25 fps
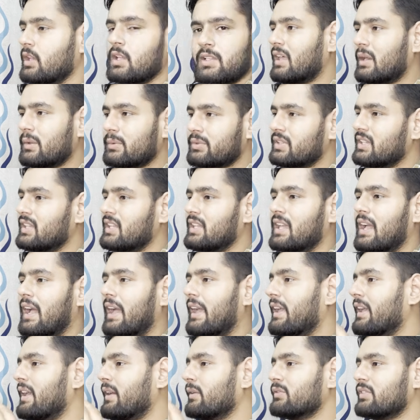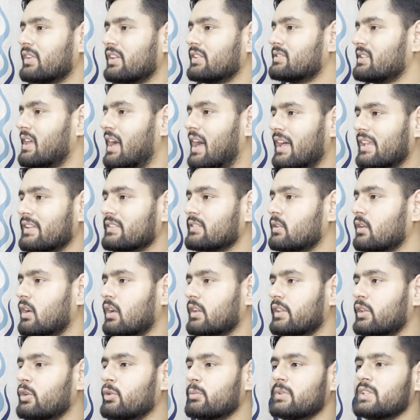Now see, I have just asked
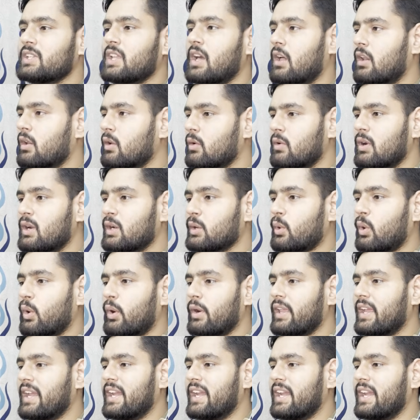give me the hello world code,